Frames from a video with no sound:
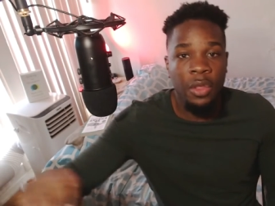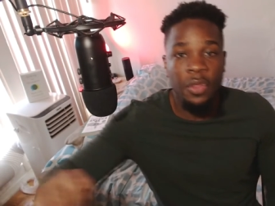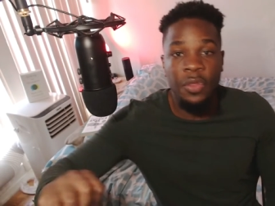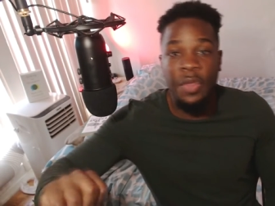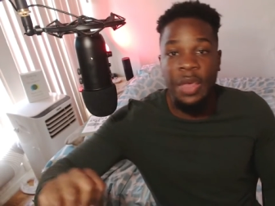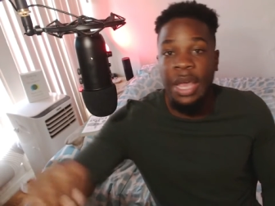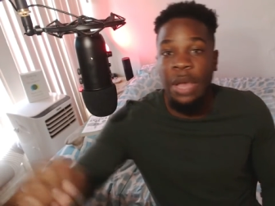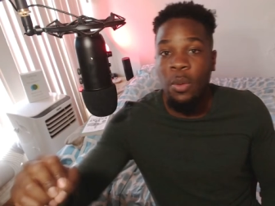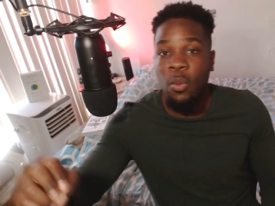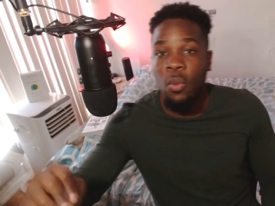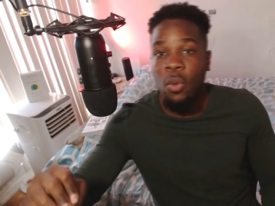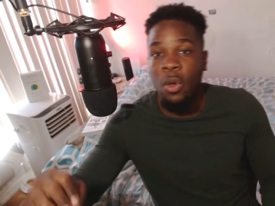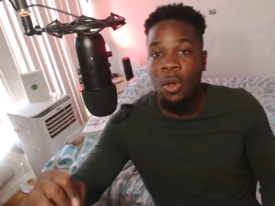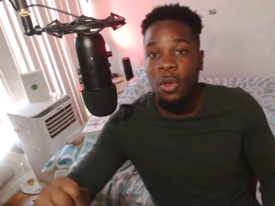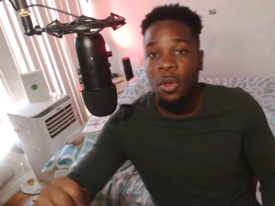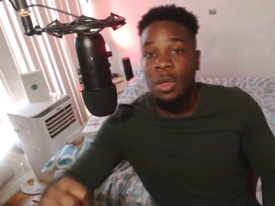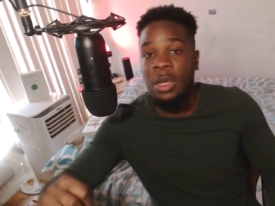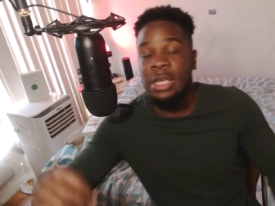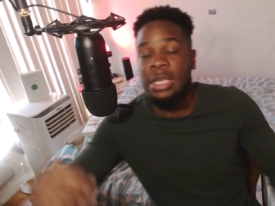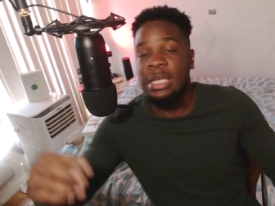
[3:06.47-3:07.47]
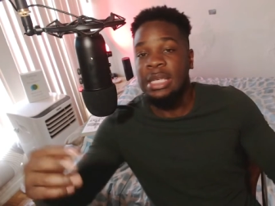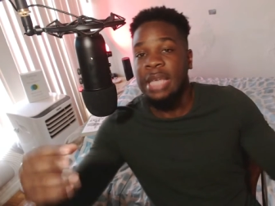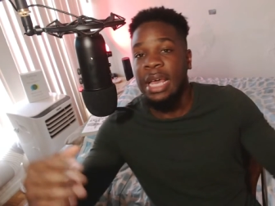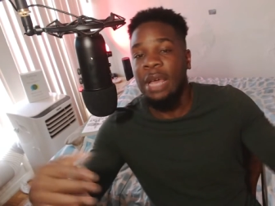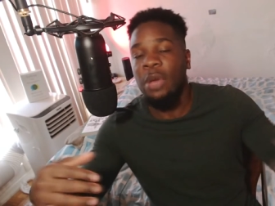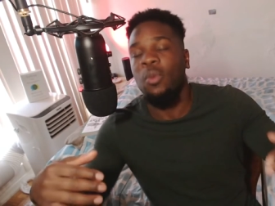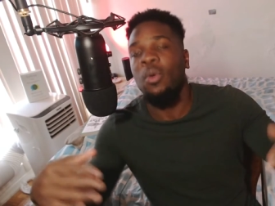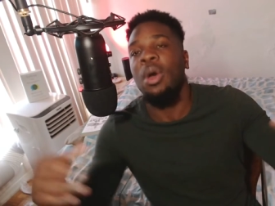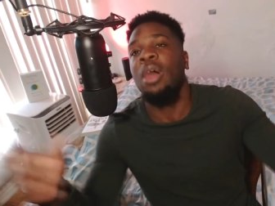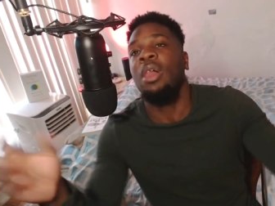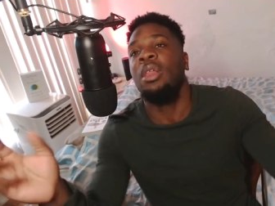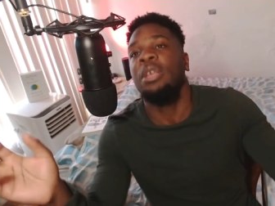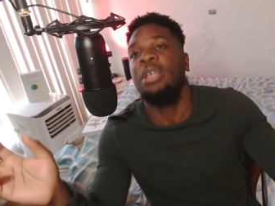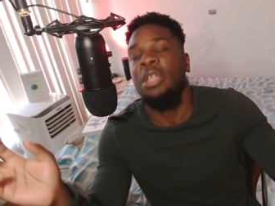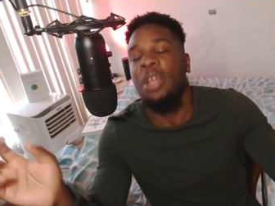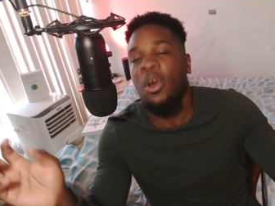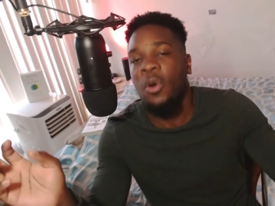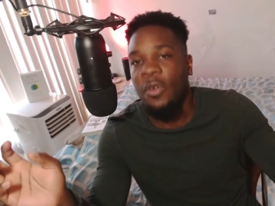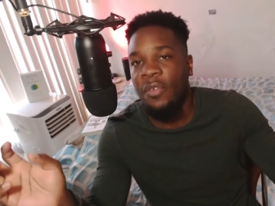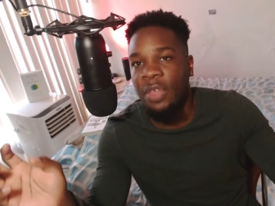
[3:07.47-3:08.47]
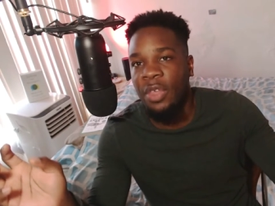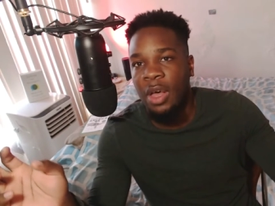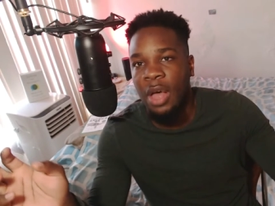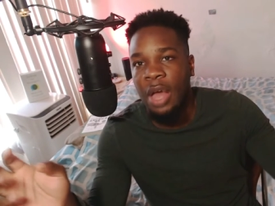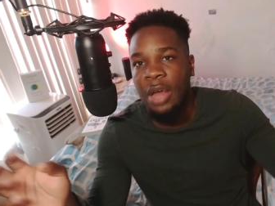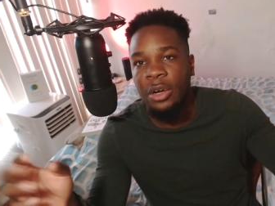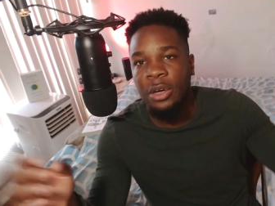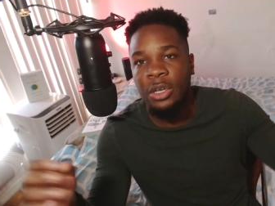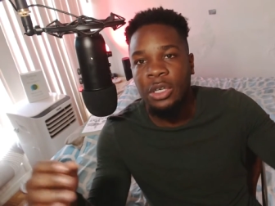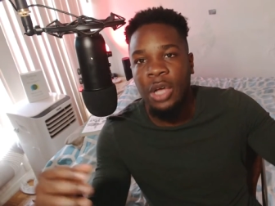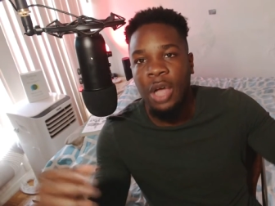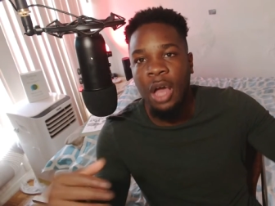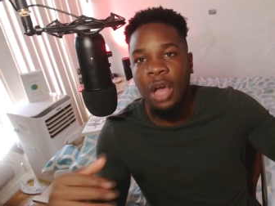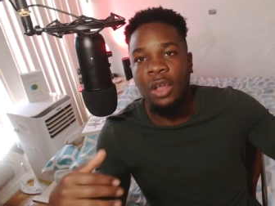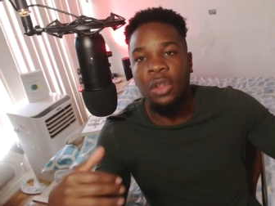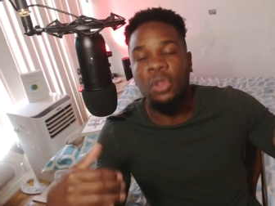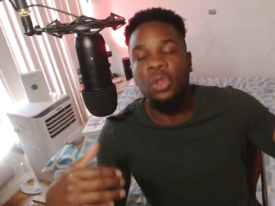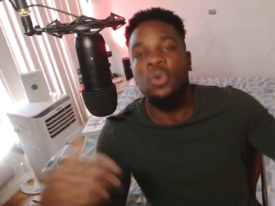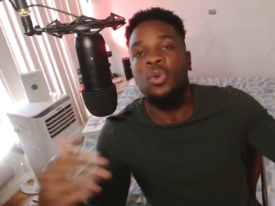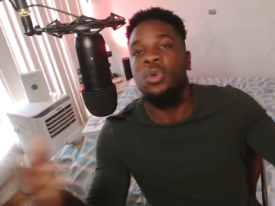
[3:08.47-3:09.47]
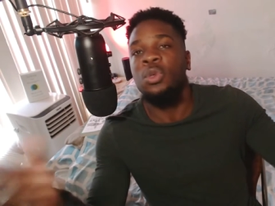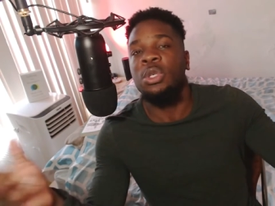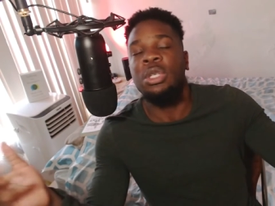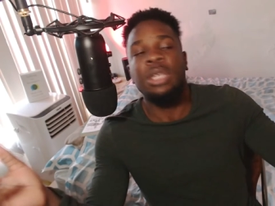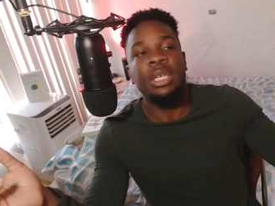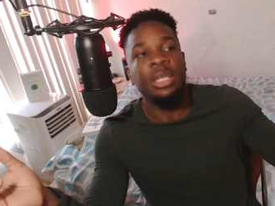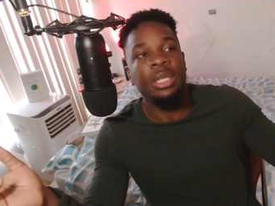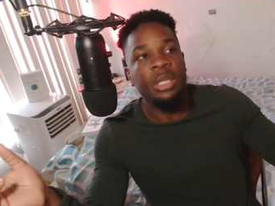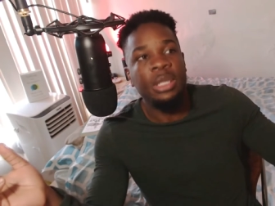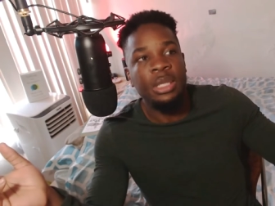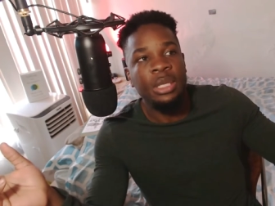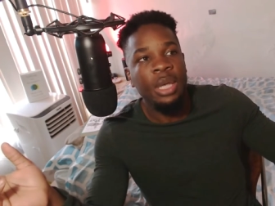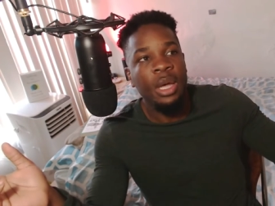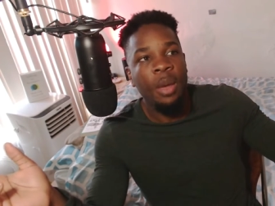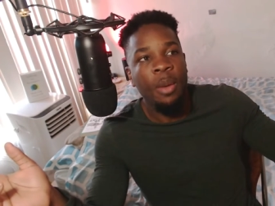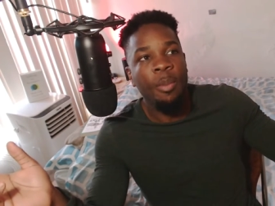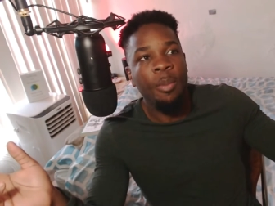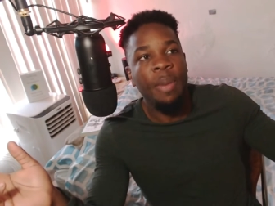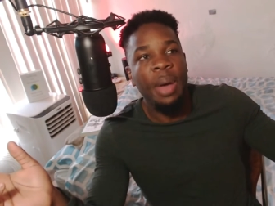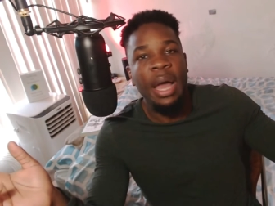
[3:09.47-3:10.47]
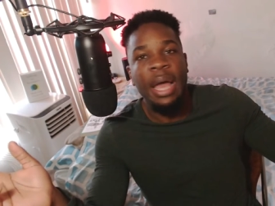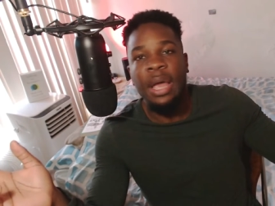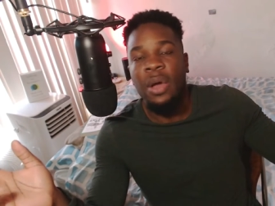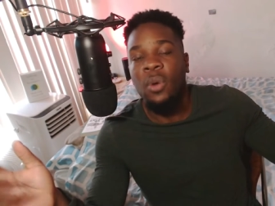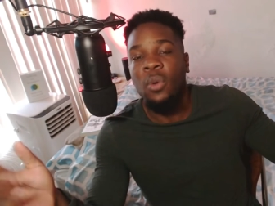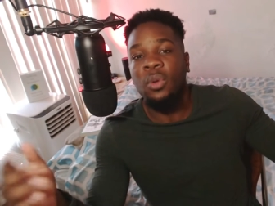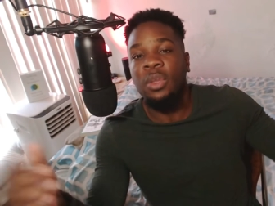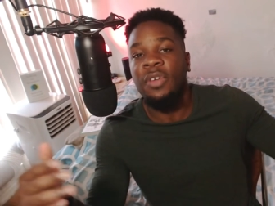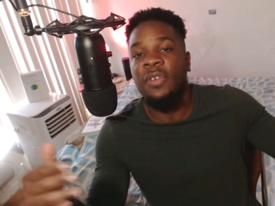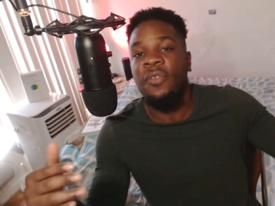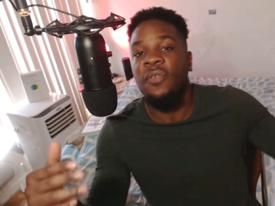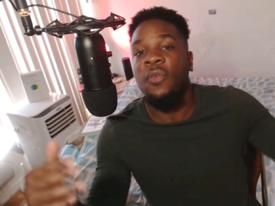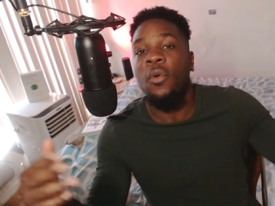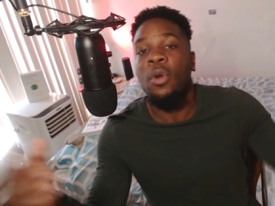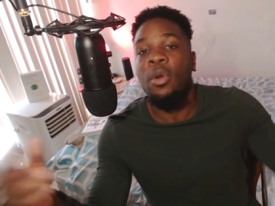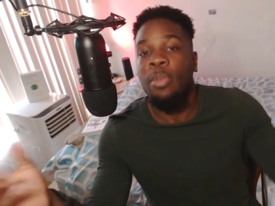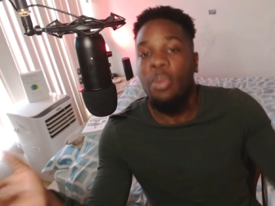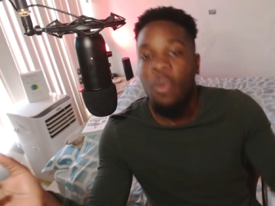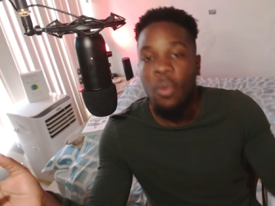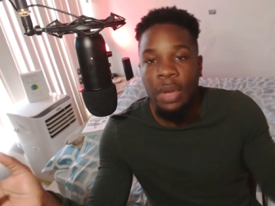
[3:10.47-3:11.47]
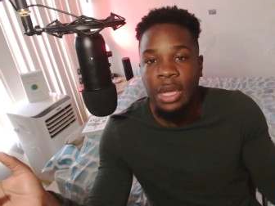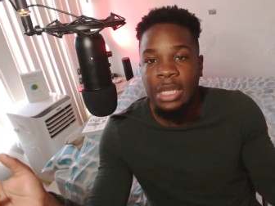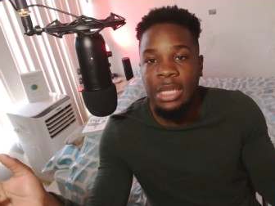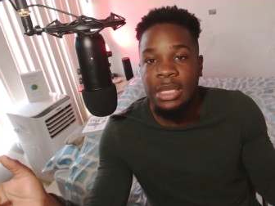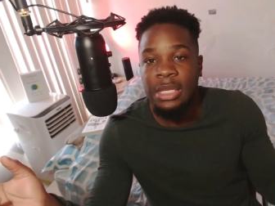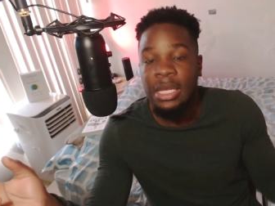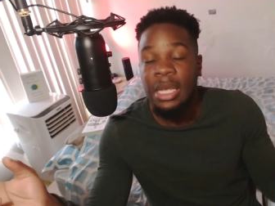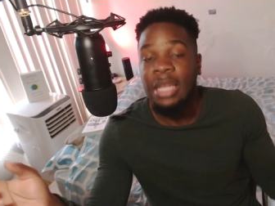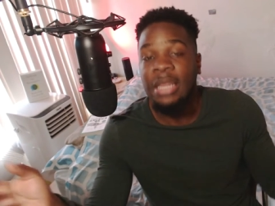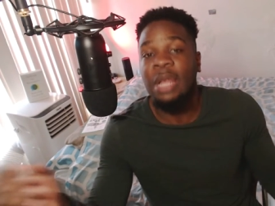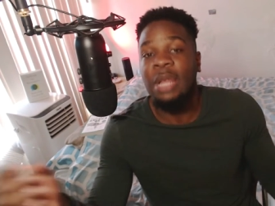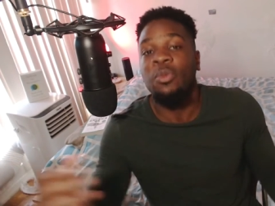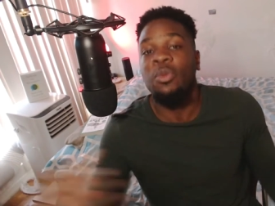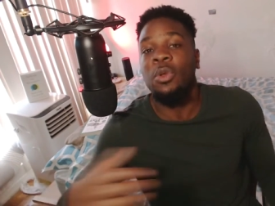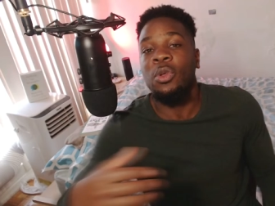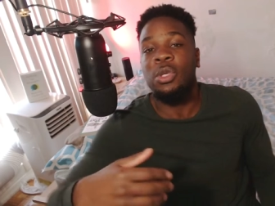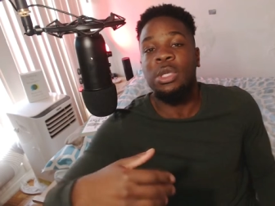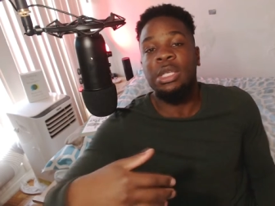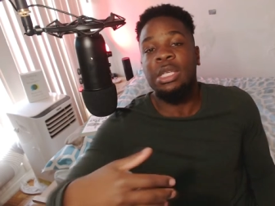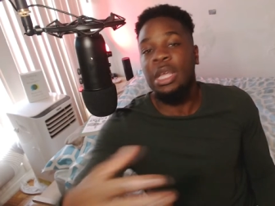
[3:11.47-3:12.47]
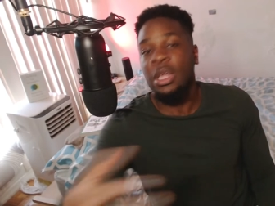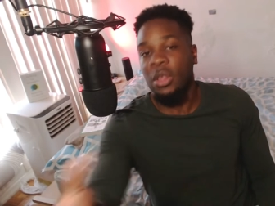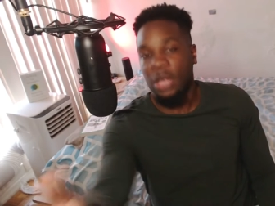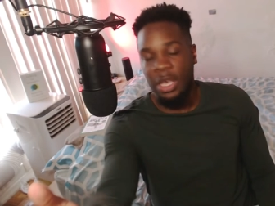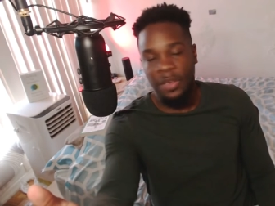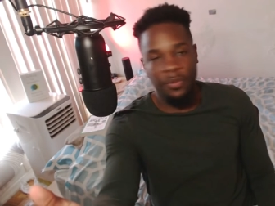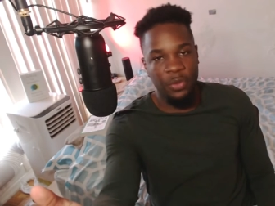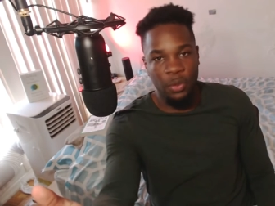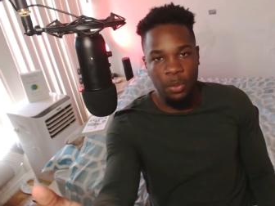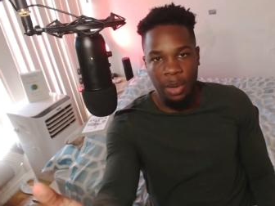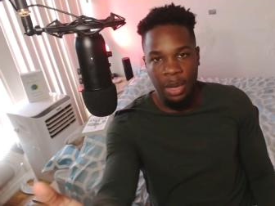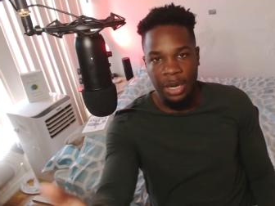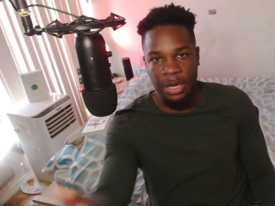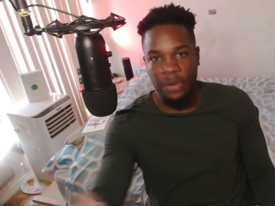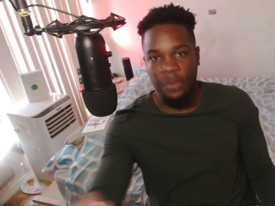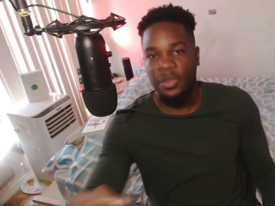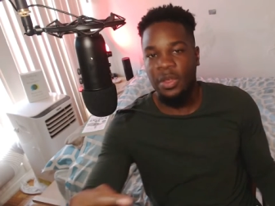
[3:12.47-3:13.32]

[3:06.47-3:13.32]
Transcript: they will say, well, you know, if the underdog loses by only four points, then we'll still give you money.